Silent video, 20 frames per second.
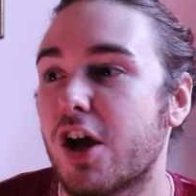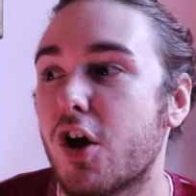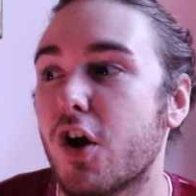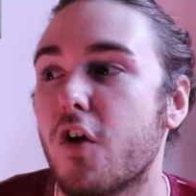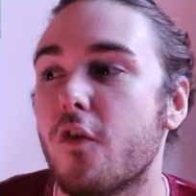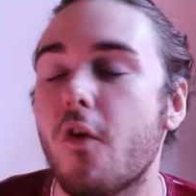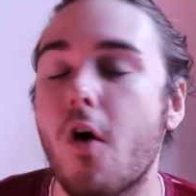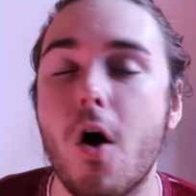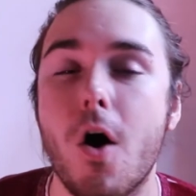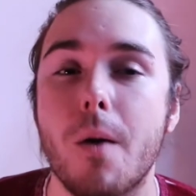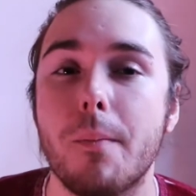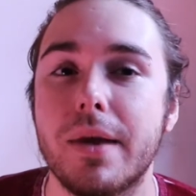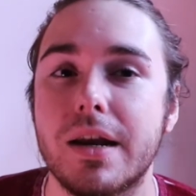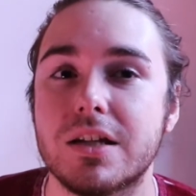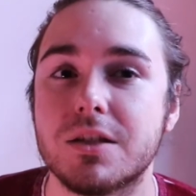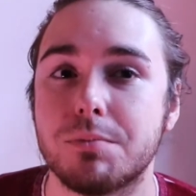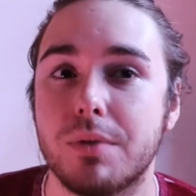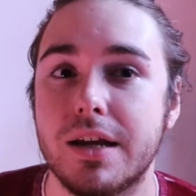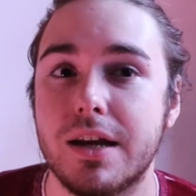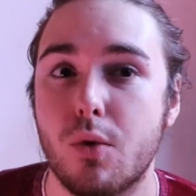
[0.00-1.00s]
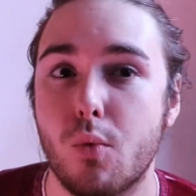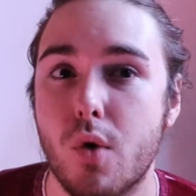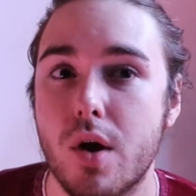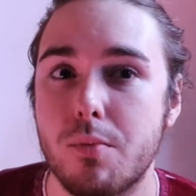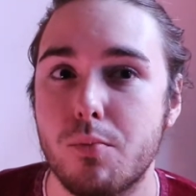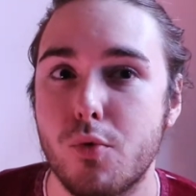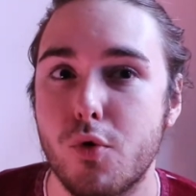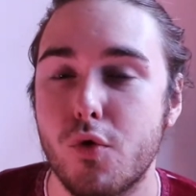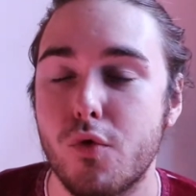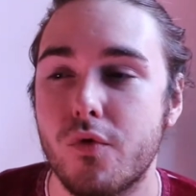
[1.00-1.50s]
could have all been explained in
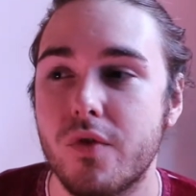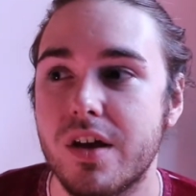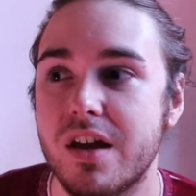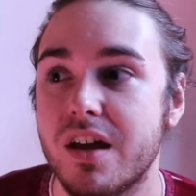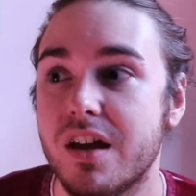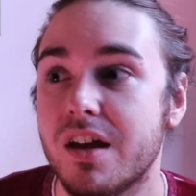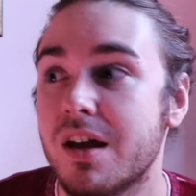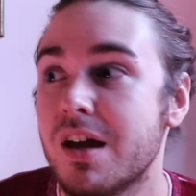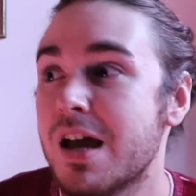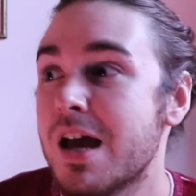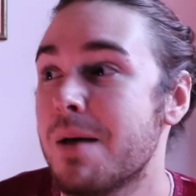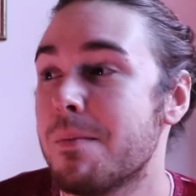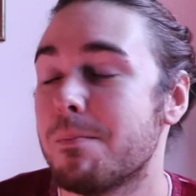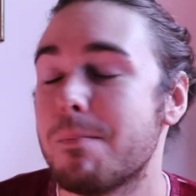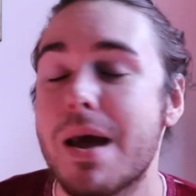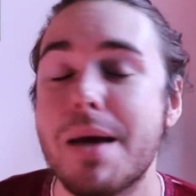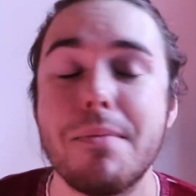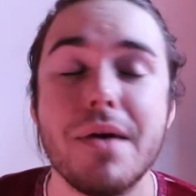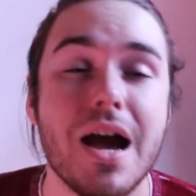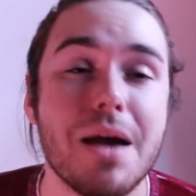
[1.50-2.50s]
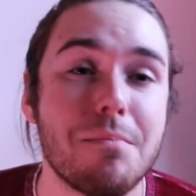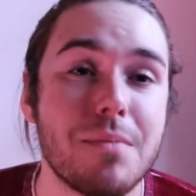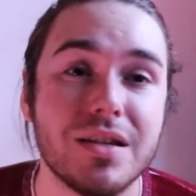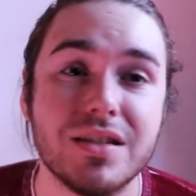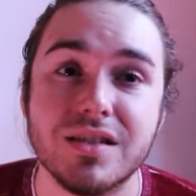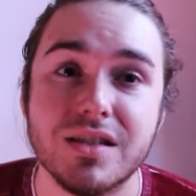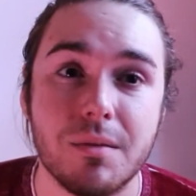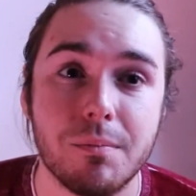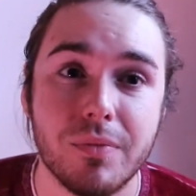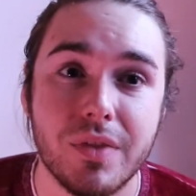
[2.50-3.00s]
one movie. Maybe I
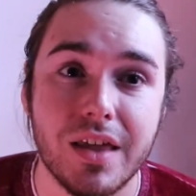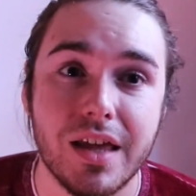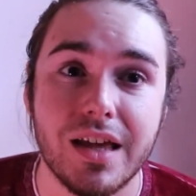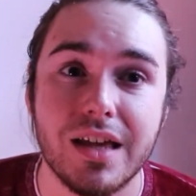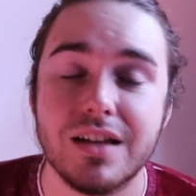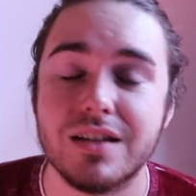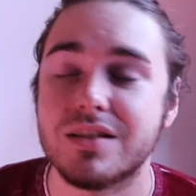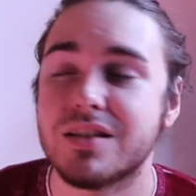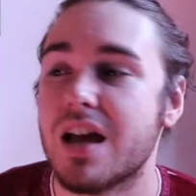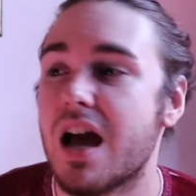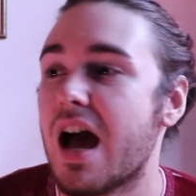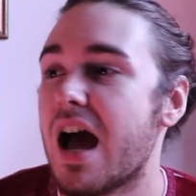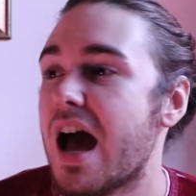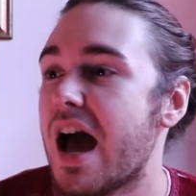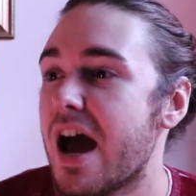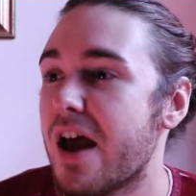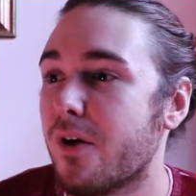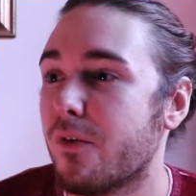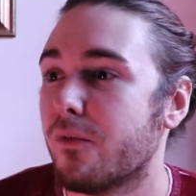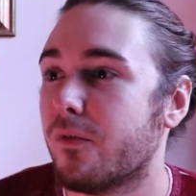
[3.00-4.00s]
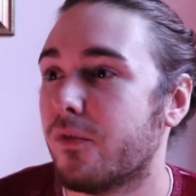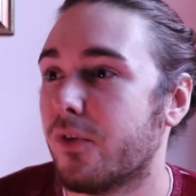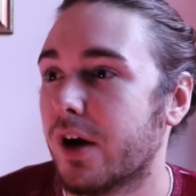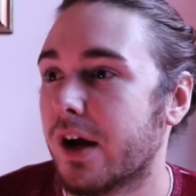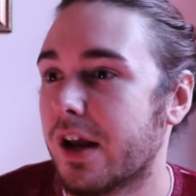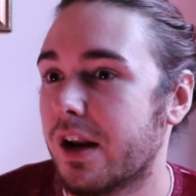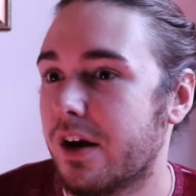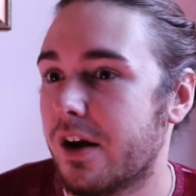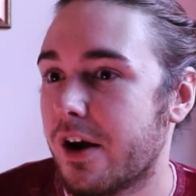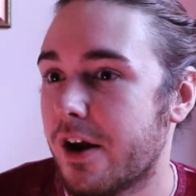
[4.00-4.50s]
missed some things. I don't
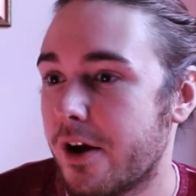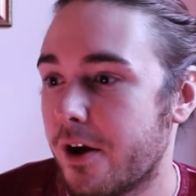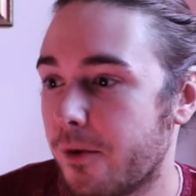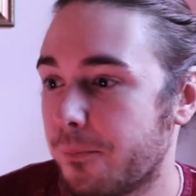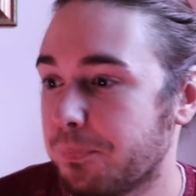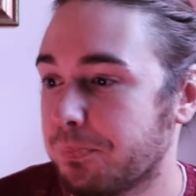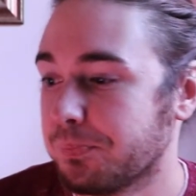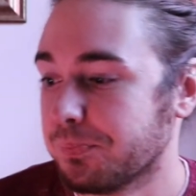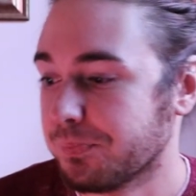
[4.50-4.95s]
frickin' know.